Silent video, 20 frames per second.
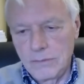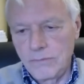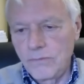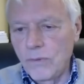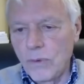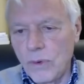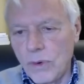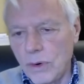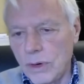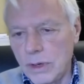
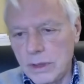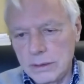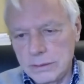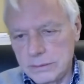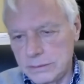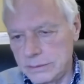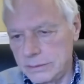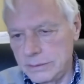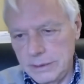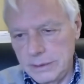
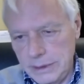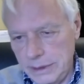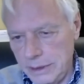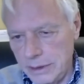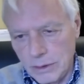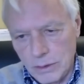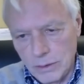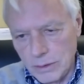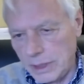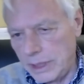for
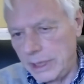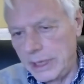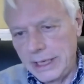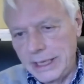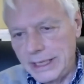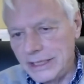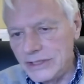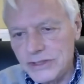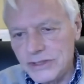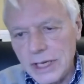
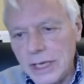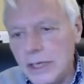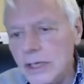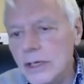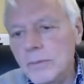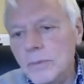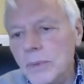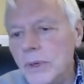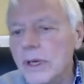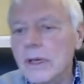an
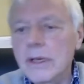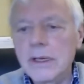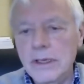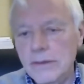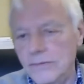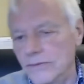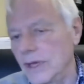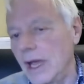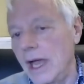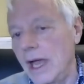extended period
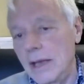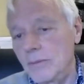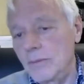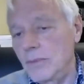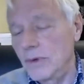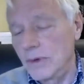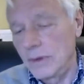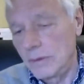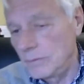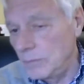of time
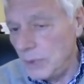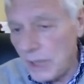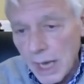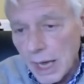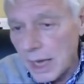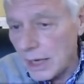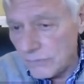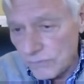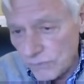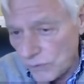
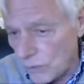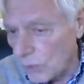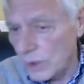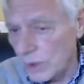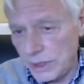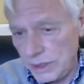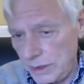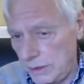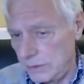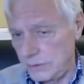beyond 4
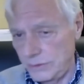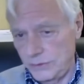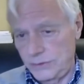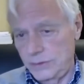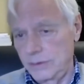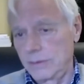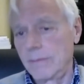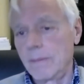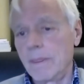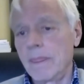
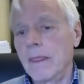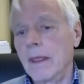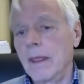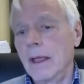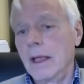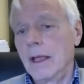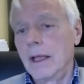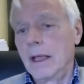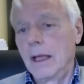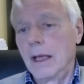years,
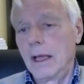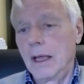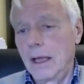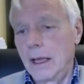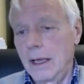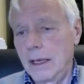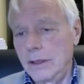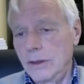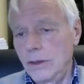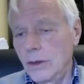
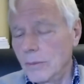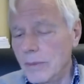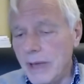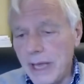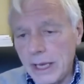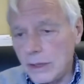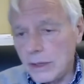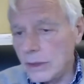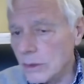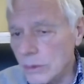no
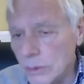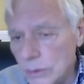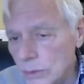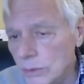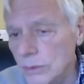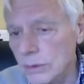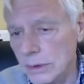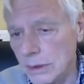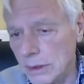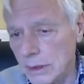matter
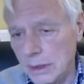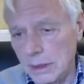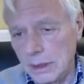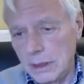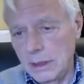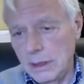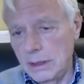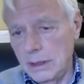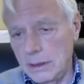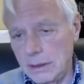who
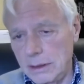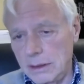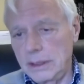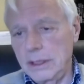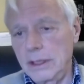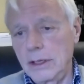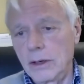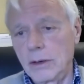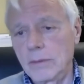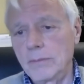
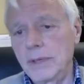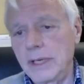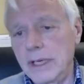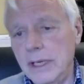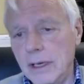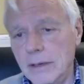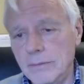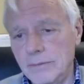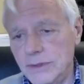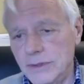
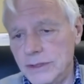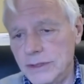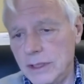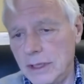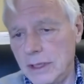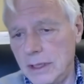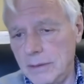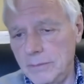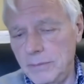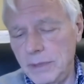becomes
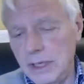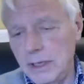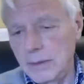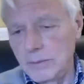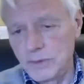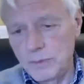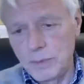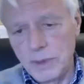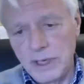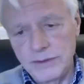
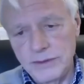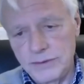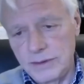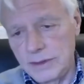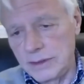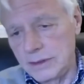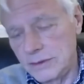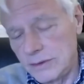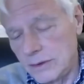president.